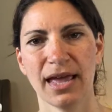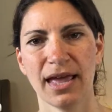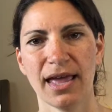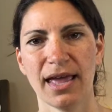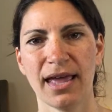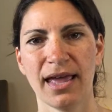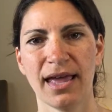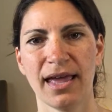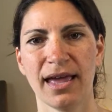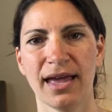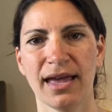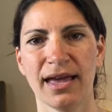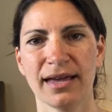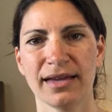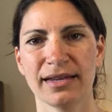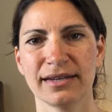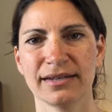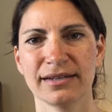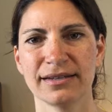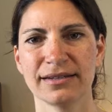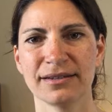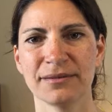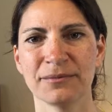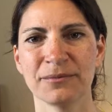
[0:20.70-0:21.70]

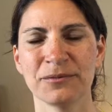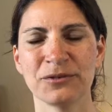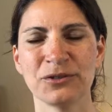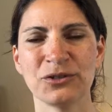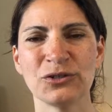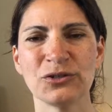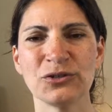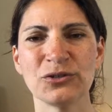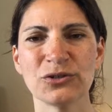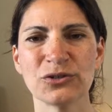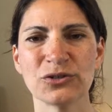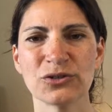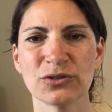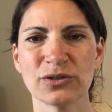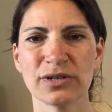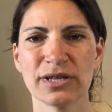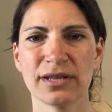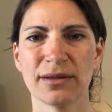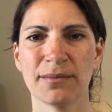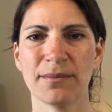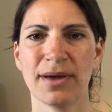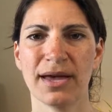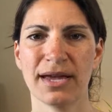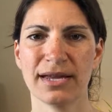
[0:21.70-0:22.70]
And usually
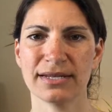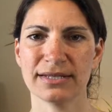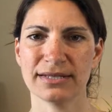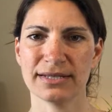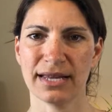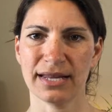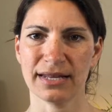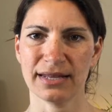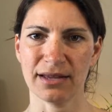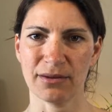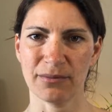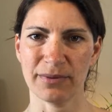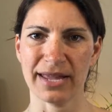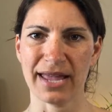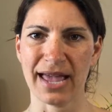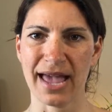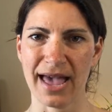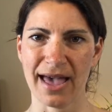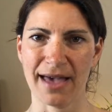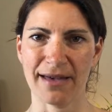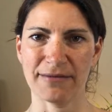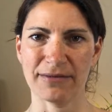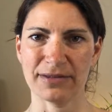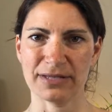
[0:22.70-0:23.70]
the mindset that we
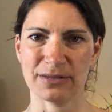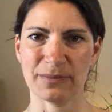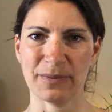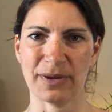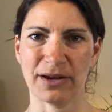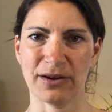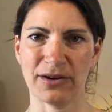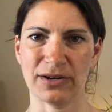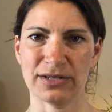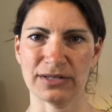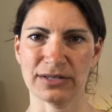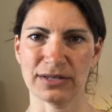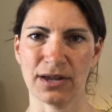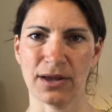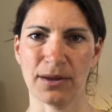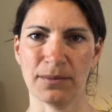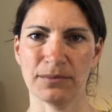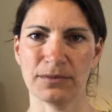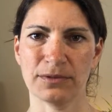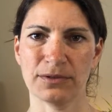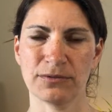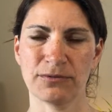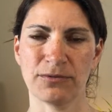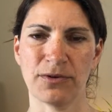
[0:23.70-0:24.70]
have as parents
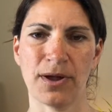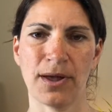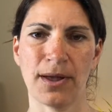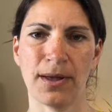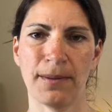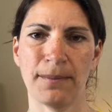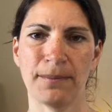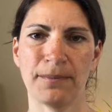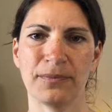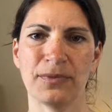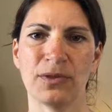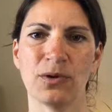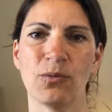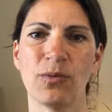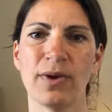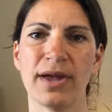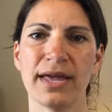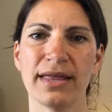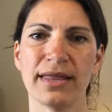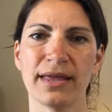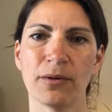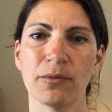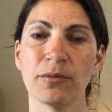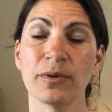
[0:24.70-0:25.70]
comes from the
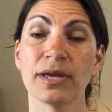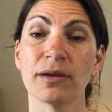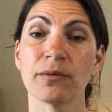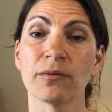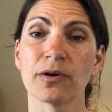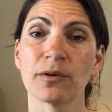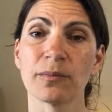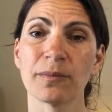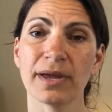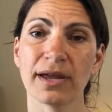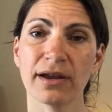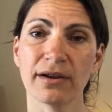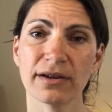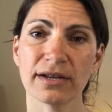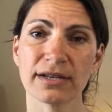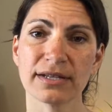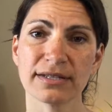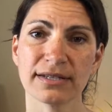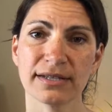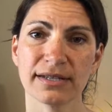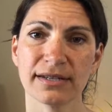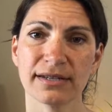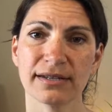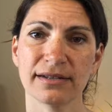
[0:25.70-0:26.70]
way that we were
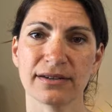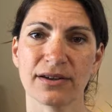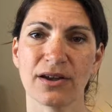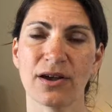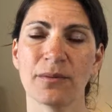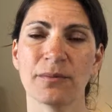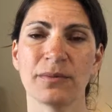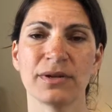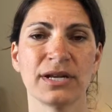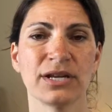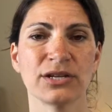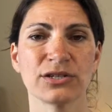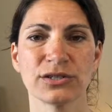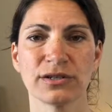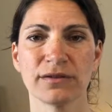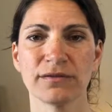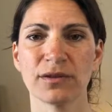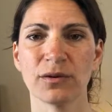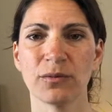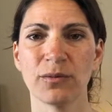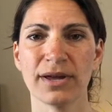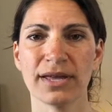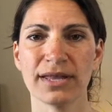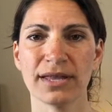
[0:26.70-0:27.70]
parented, a combination of
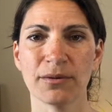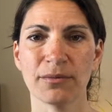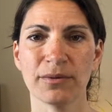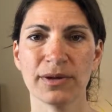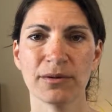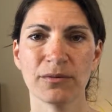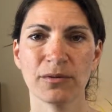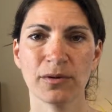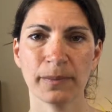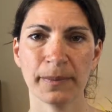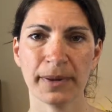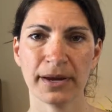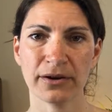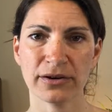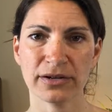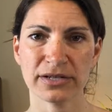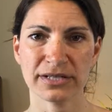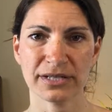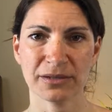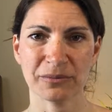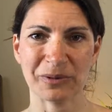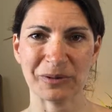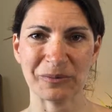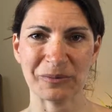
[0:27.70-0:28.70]
the way that we were
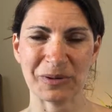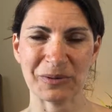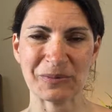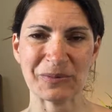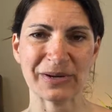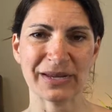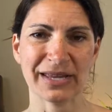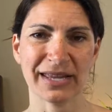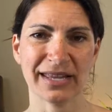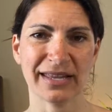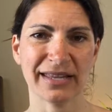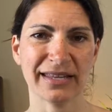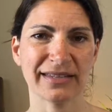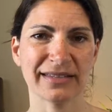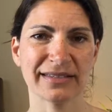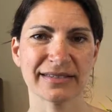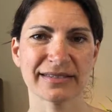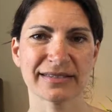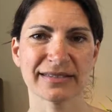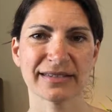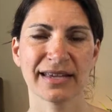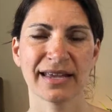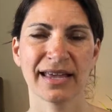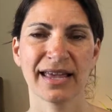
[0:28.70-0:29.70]
parented when we were
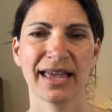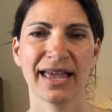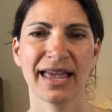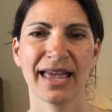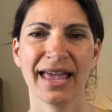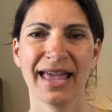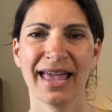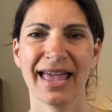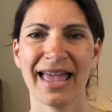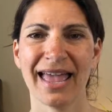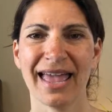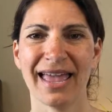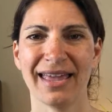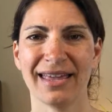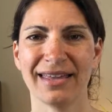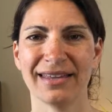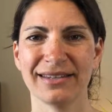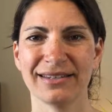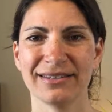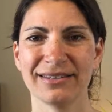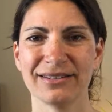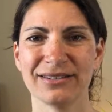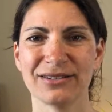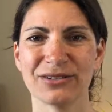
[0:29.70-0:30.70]
kids,
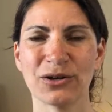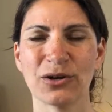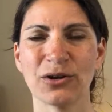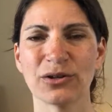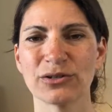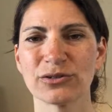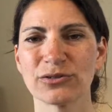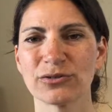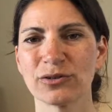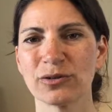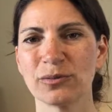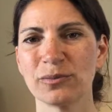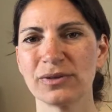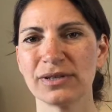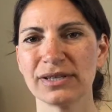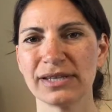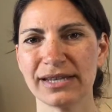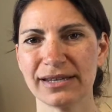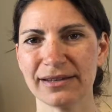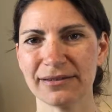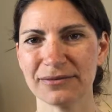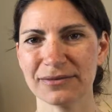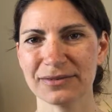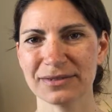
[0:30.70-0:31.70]
and cultural
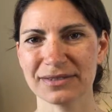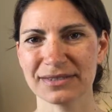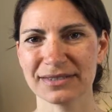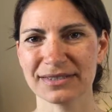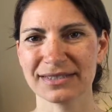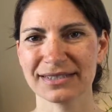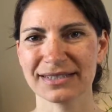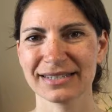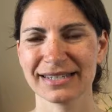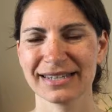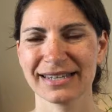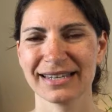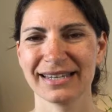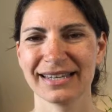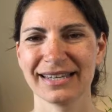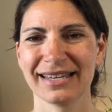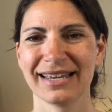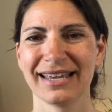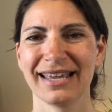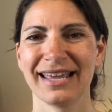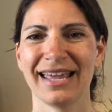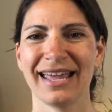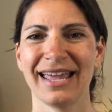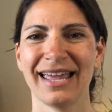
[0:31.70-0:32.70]
beliefs
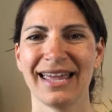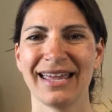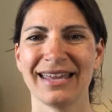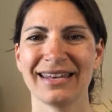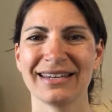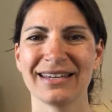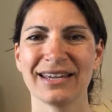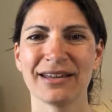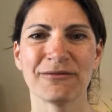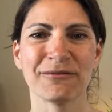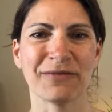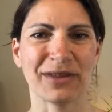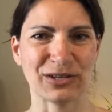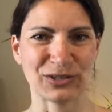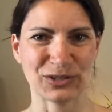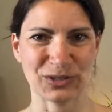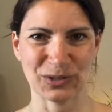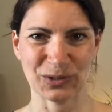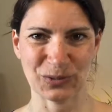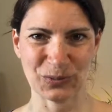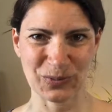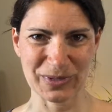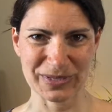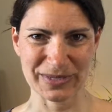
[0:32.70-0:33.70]
and
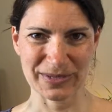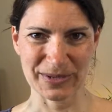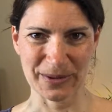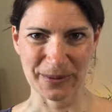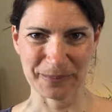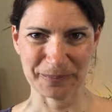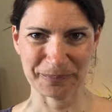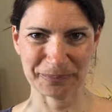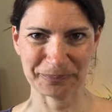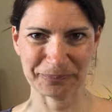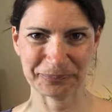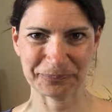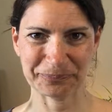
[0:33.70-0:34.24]
conventional wisdom.